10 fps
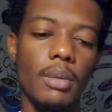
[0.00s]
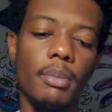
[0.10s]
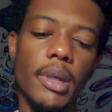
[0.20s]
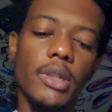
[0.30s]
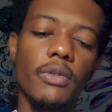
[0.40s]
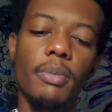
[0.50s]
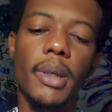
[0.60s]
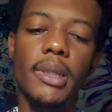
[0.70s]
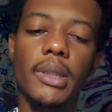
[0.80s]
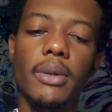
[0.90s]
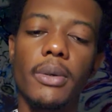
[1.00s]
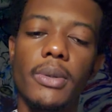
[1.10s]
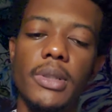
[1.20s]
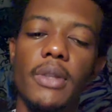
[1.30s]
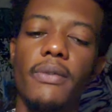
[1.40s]
Page of
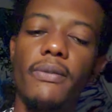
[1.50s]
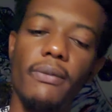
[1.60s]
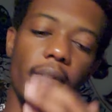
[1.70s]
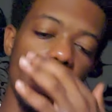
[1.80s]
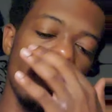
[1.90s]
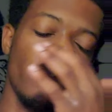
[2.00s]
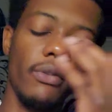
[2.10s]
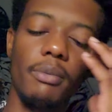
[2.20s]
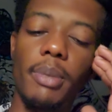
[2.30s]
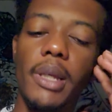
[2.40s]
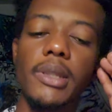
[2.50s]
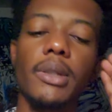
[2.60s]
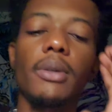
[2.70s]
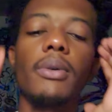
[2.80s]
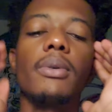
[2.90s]
Pentacles, the Five of
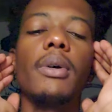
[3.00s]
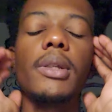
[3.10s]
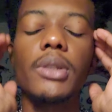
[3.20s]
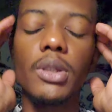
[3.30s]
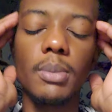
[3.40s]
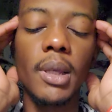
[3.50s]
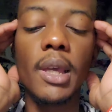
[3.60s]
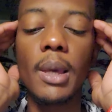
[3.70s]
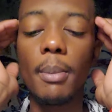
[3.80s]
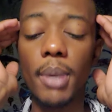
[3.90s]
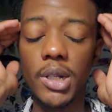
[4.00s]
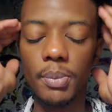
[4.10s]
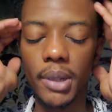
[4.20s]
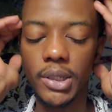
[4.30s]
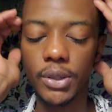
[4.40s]
Pentacles, excuse me, Page of
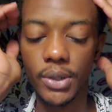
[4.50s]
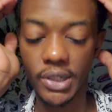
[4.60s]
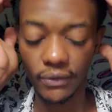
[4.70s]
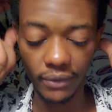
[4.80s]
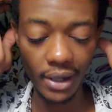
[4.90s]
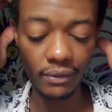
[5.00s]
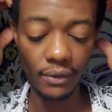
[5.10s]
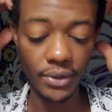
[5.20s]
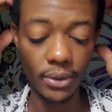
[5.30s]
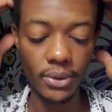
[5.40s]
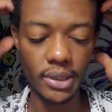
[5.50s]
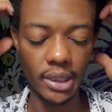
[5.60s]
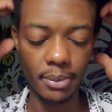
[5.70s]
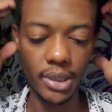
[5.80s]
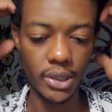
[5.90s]
Pentacles, the Five of Swords, and
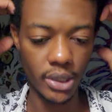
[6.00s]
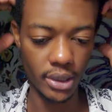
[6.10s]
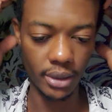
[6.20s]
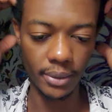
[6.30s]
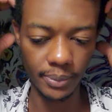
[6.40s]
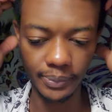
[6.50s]
the Magician.